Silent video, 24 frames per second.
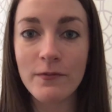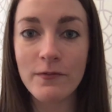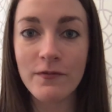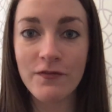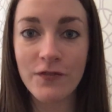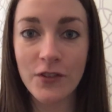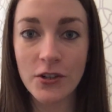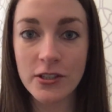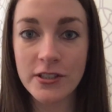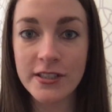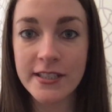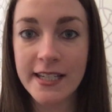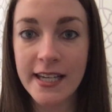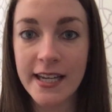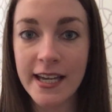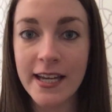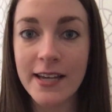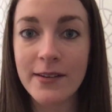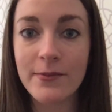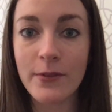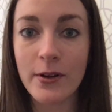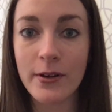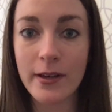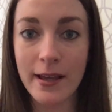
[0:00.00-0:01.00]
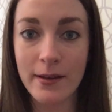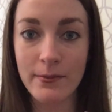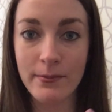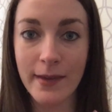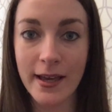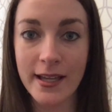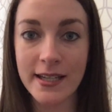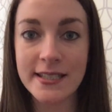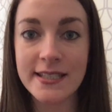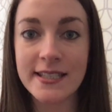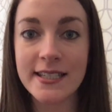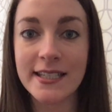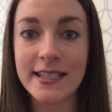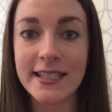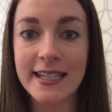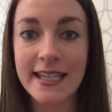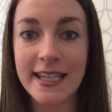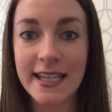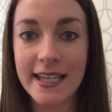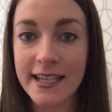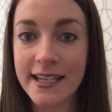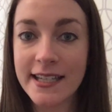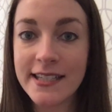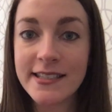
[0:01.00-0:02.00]
first aid and medicine
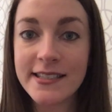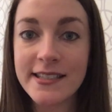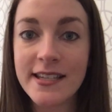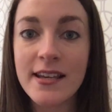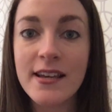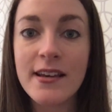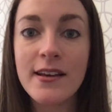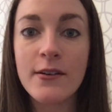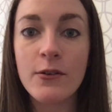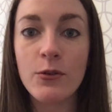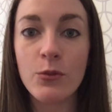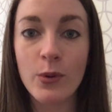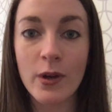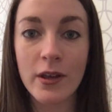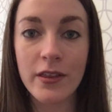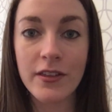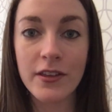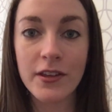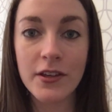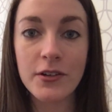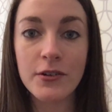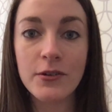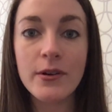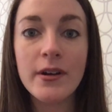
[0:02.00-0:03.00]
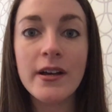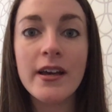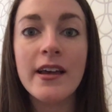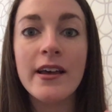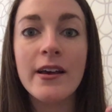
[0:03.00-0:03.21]
kit with you